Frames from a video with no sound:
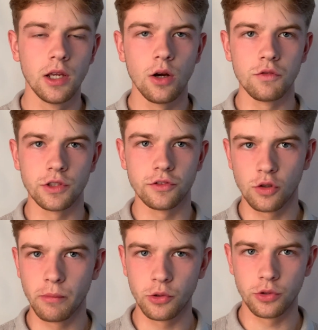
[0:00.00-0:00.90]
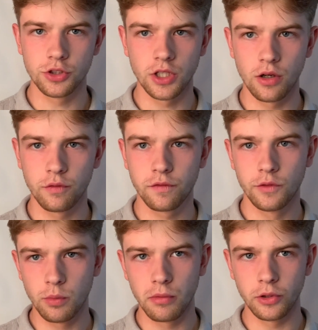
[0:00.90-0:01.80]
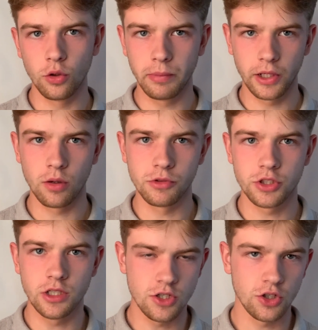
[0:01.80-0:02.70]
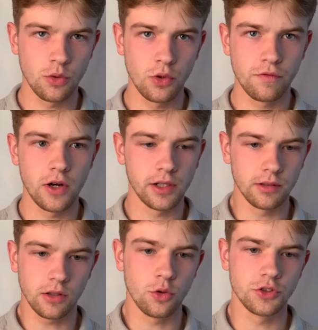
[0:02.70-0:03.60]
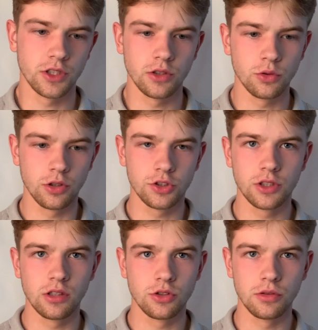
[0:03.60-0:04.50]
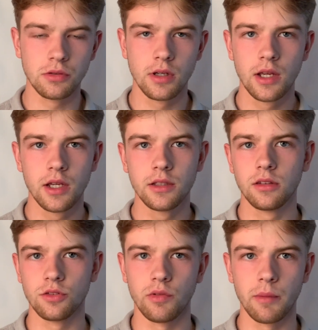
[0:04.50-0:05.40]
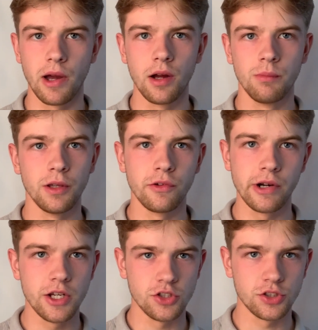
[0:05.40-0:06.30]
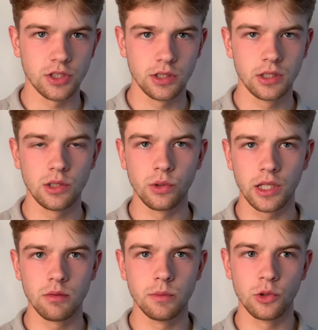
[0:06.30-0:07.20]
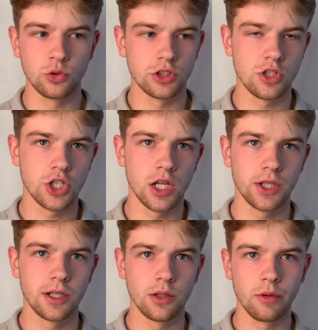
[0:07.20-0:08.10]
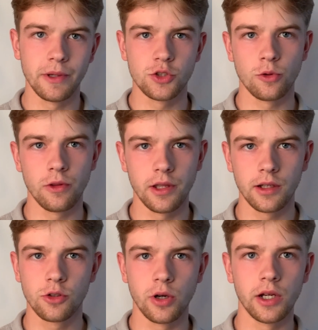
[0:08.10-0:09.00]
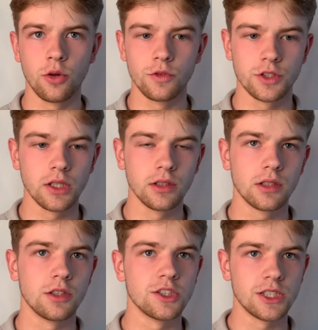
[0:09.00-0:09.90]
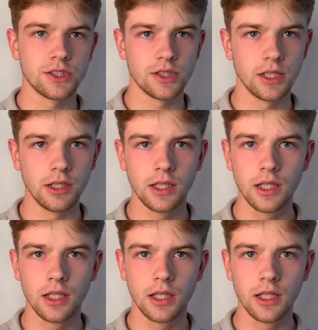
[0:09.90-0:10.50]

Obviously, if you're a model yourself, you've probably got a bit of common sense. You know what fucking content you're going to stick to. Doesn't really matter. But if you're an agency, you want to keep your models in check. You want to make sure that they're creating content consistently.